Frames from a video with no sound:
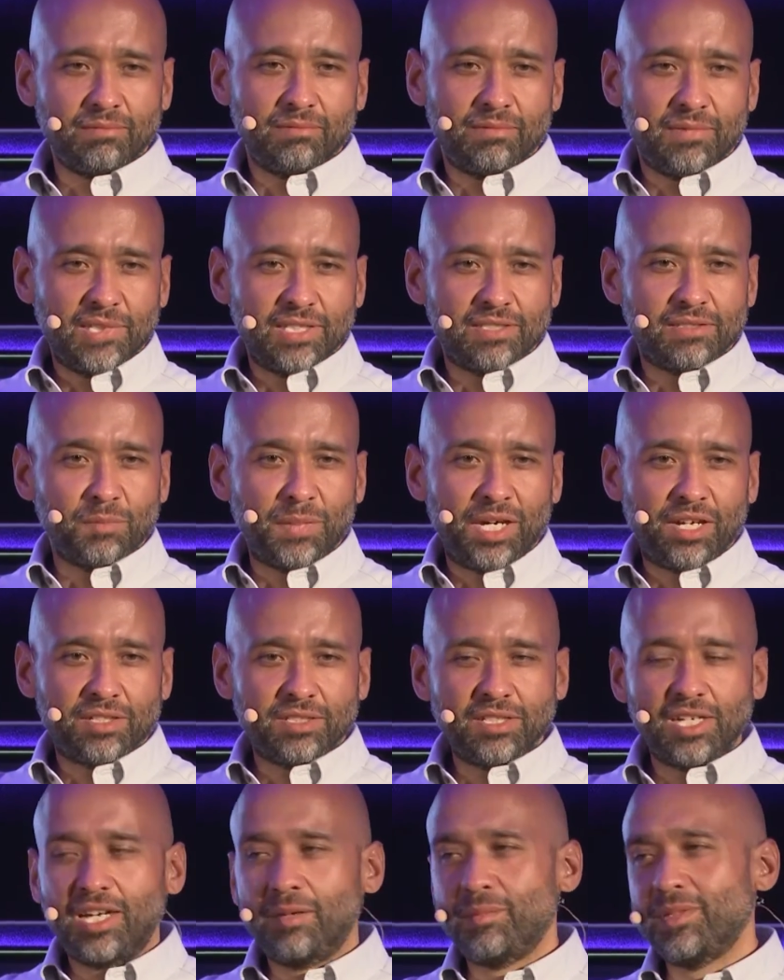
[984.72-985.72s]
this amount of
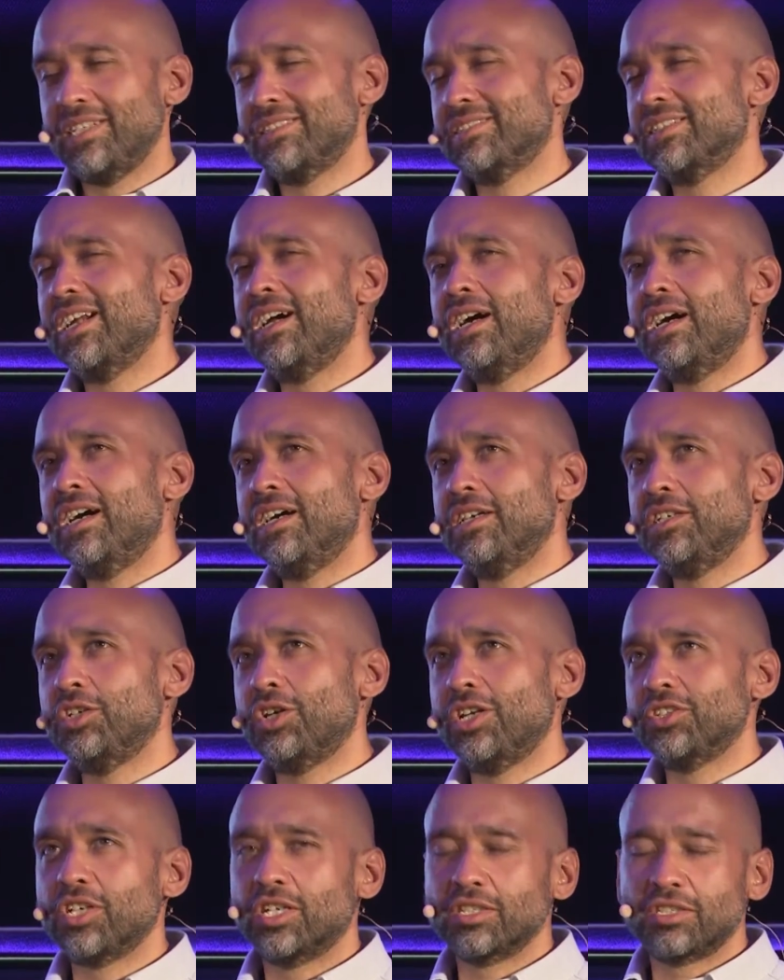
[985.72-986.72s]
time, and they said,
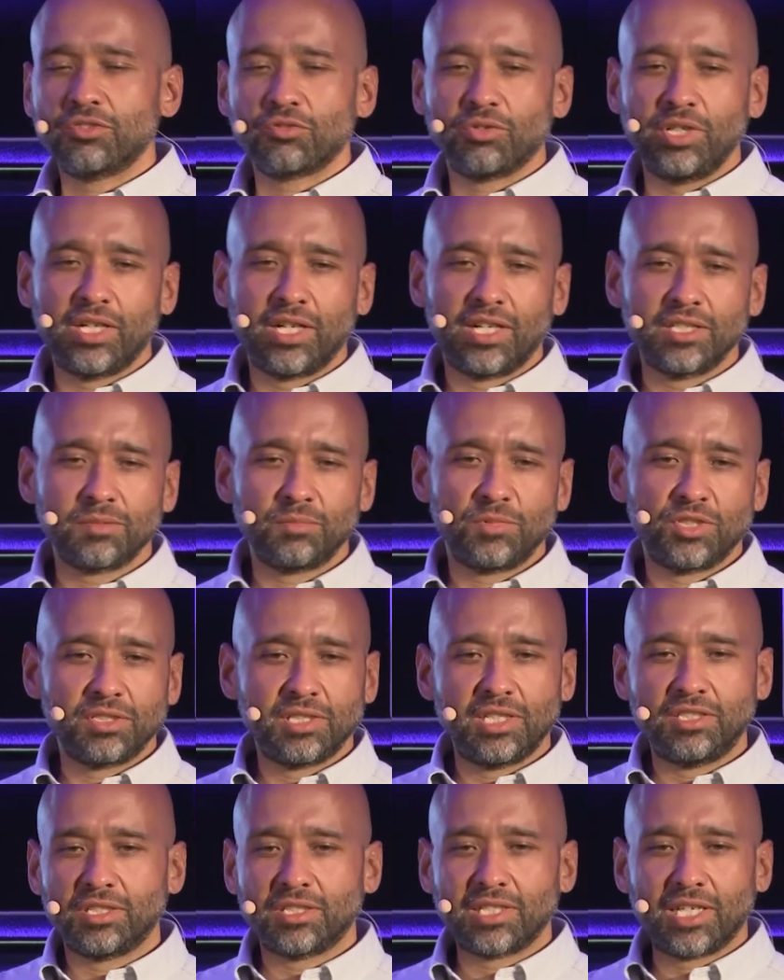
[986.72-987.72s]
I talked to 3 customers,
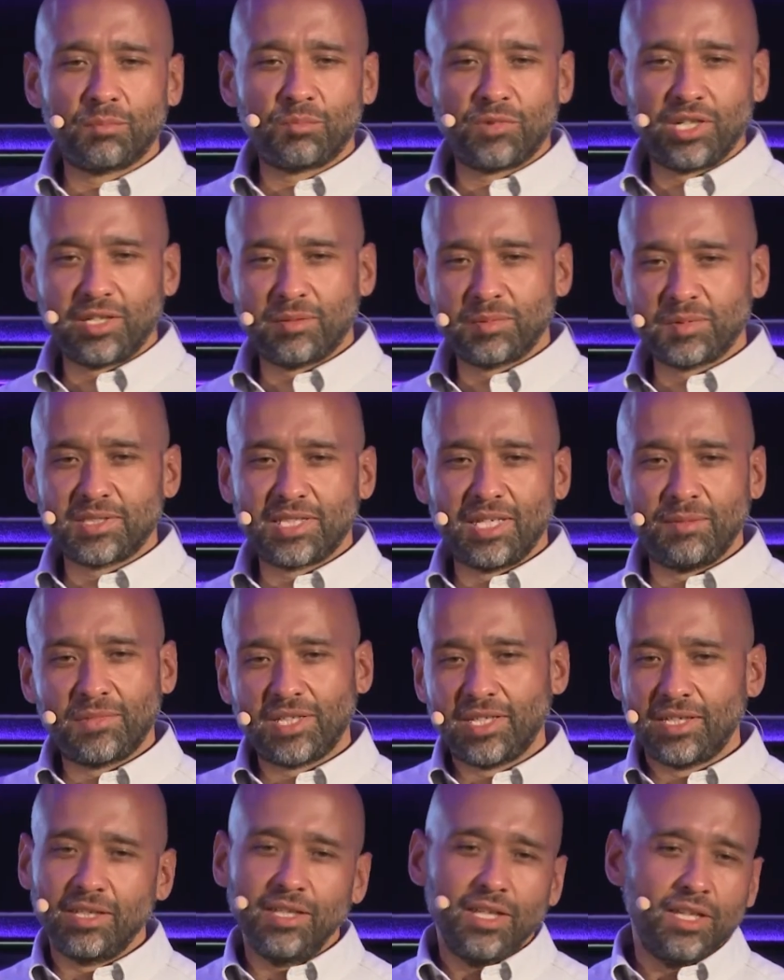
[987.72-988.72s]
they just kept bringing up the same
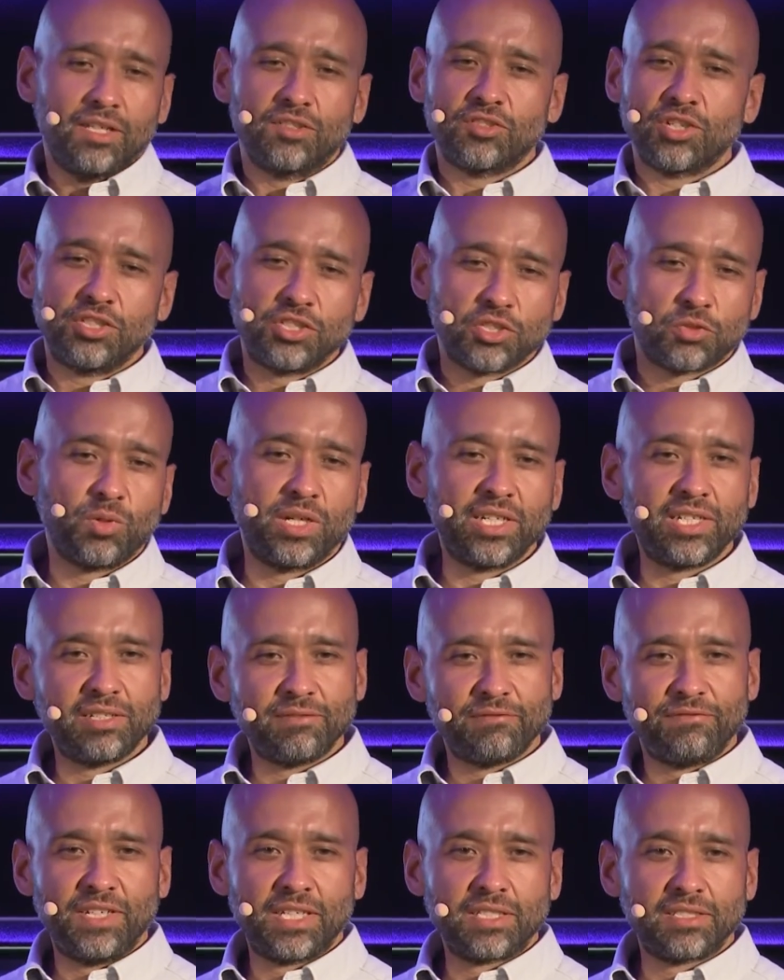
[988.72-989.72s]
thing, so I just went in and
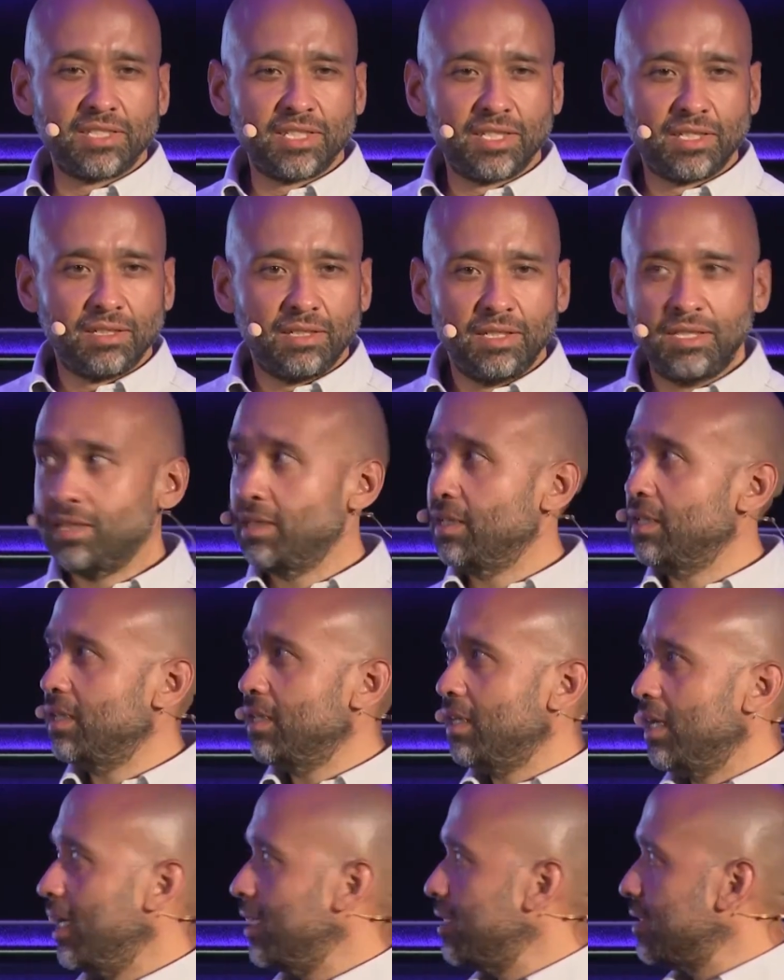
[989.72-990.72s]
fixed it.
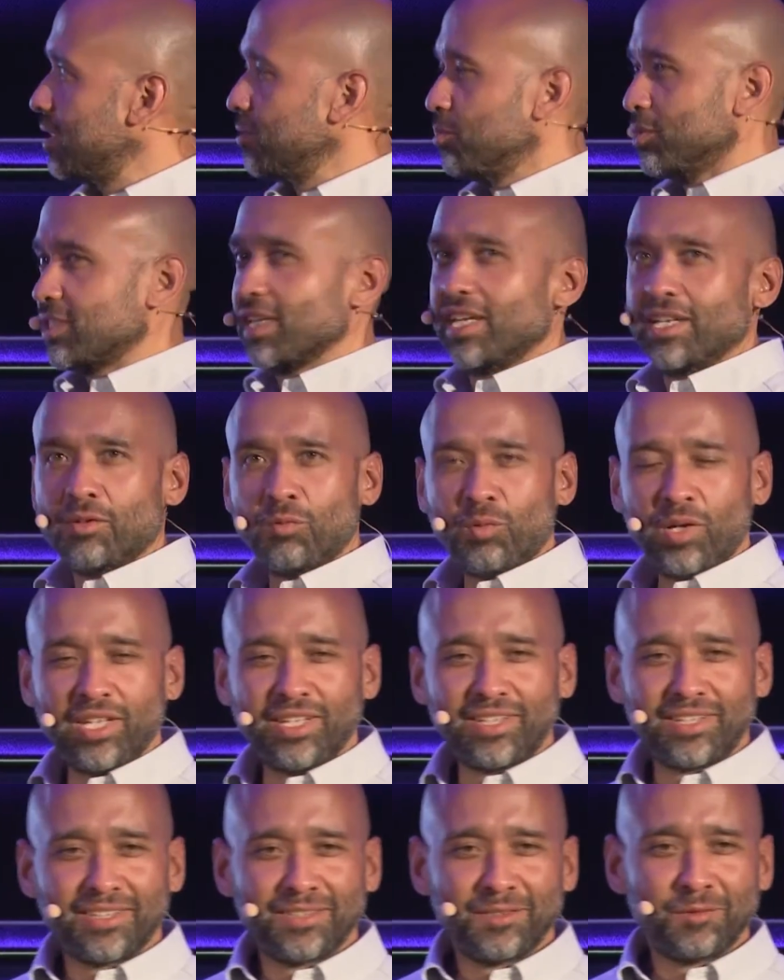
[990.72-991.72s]
And it was like,
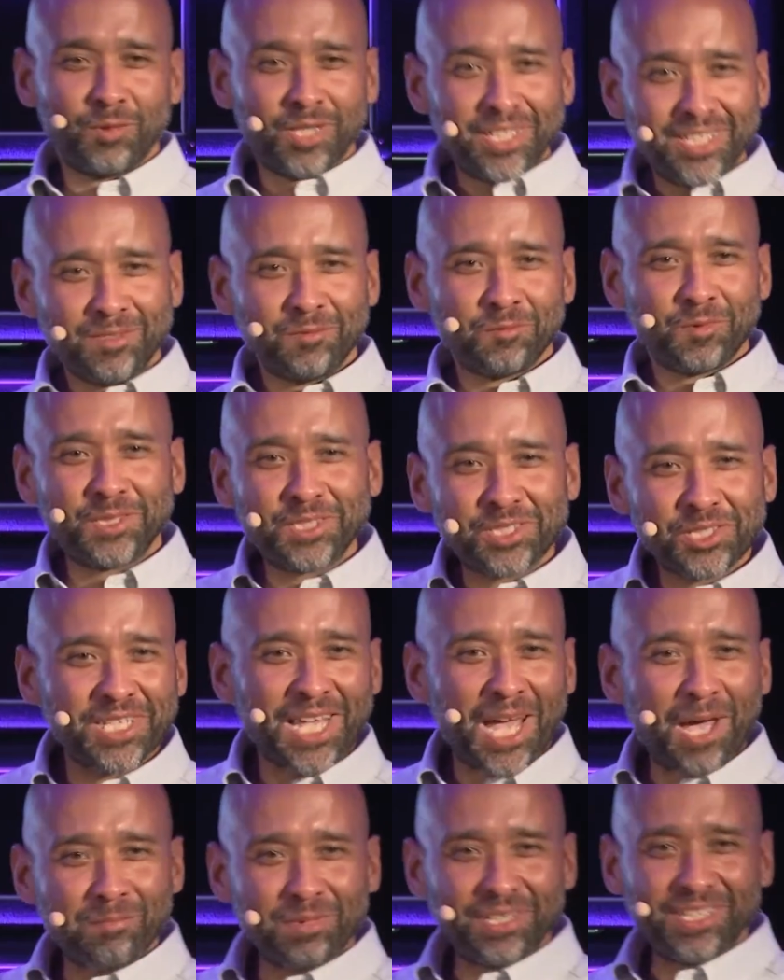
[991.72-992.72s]
wait, what? What just
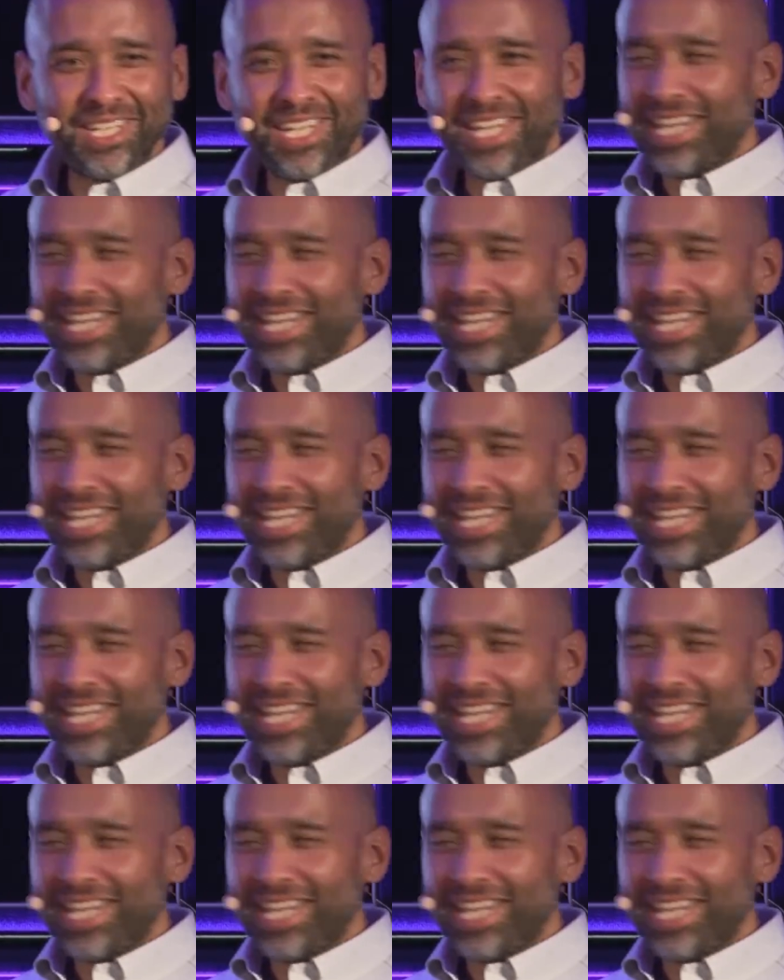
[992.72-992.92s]
happened?